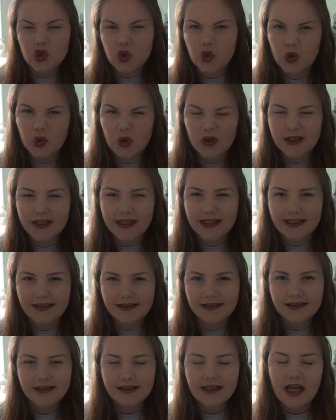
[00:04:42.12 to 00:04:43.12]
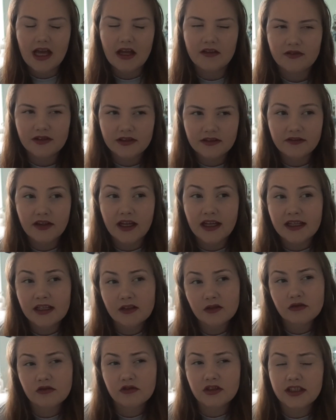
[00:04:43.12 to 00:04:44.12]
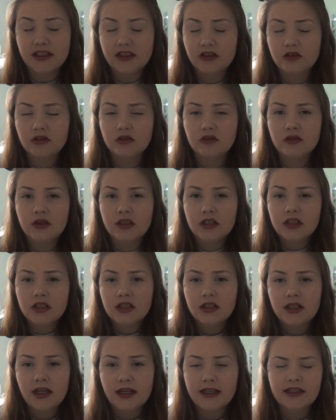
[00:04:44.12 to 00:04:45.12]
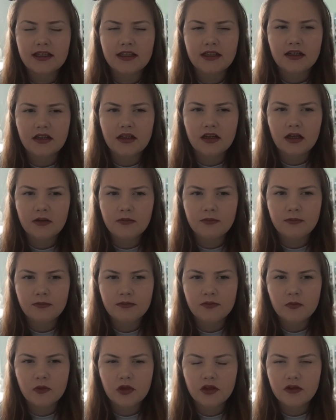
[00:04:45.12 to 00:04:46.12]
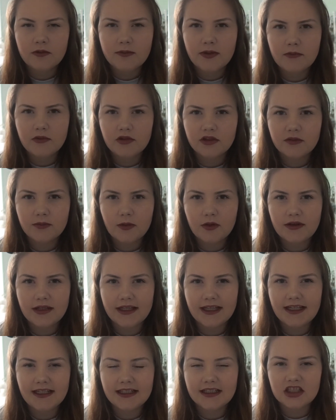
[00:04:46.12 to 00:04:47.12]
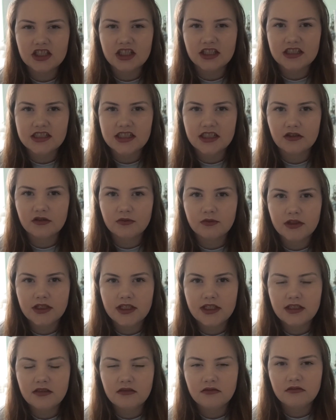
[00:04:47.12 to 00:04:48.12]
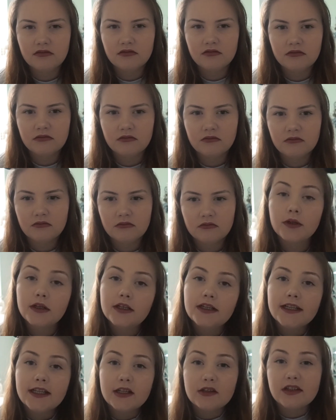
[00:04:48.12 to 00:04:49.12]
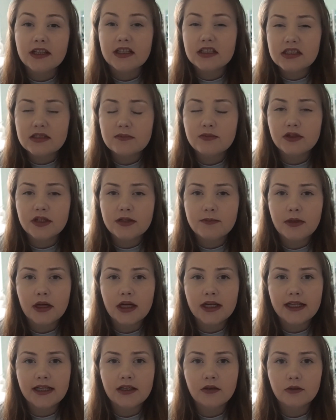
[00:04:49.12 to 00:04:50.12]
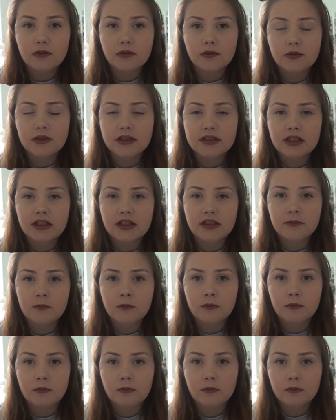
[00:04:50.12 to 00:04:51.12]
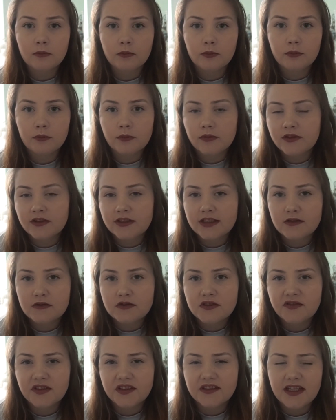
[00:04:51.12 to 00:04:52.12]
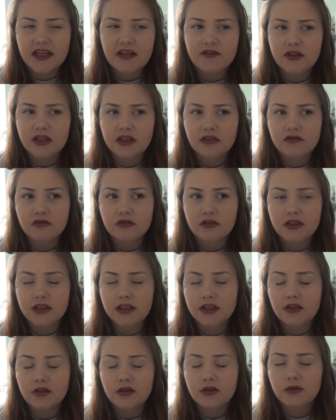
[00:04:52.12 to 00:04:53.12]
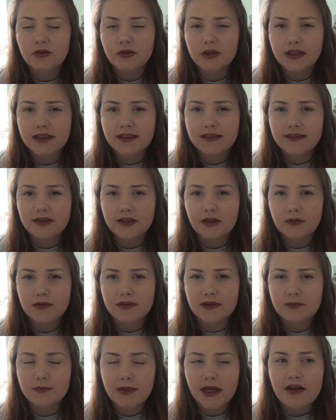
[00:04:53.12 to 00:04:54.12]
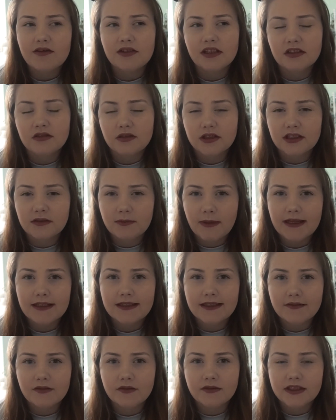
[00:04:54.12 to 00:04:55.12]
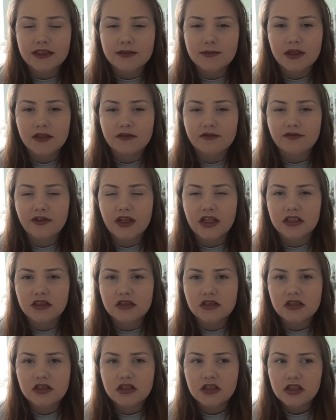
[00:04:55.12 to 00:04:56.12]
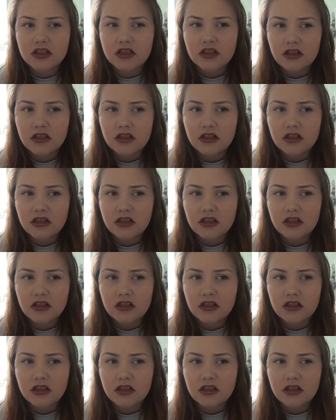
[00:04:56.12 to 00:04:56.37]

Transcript: talking and things like that. And that was really cool. And from what I remember, he spoke in English actually. It was actually pretty bilingual, which I still to this day think that's really cool. Like, it was in Paris, so I expected everything to be in French.